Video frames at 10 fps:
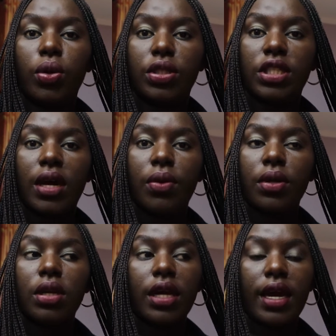
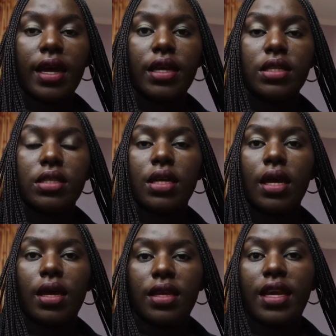lockdown guys
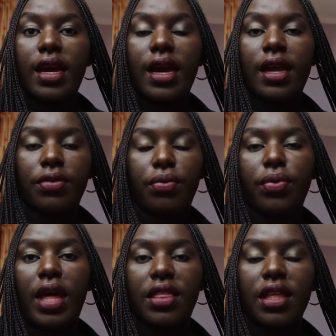yeah I,
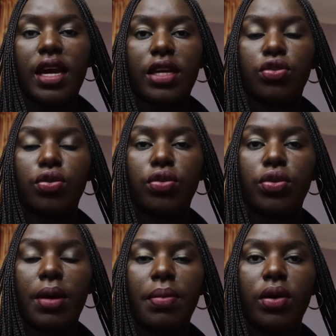I think I told
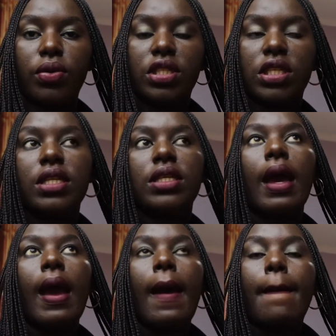you about it
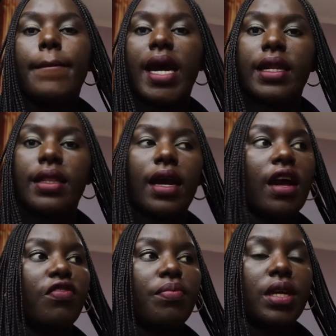and the
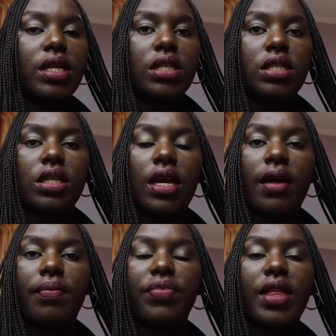government
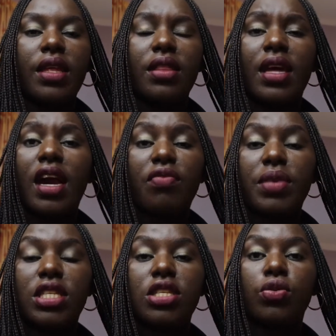um, the, the
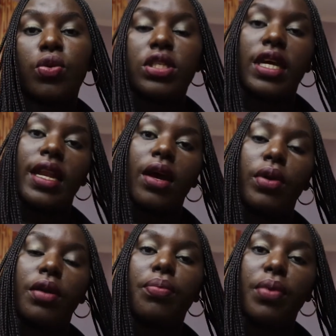government is not
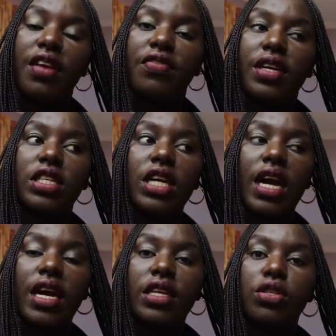allowing private
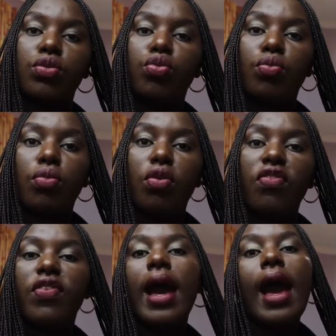cars to
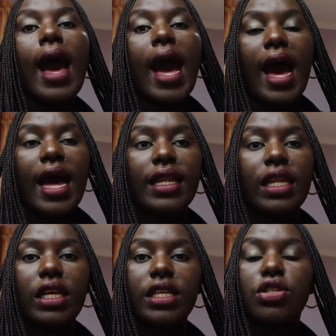move
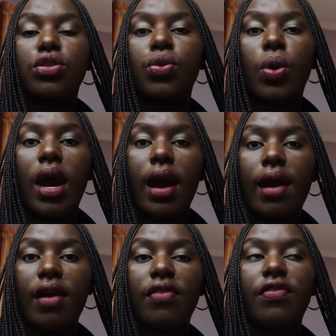unless you
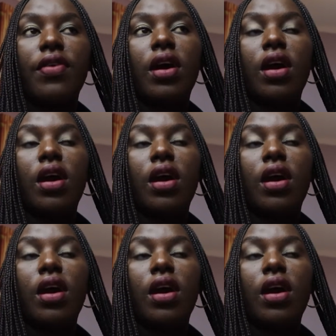have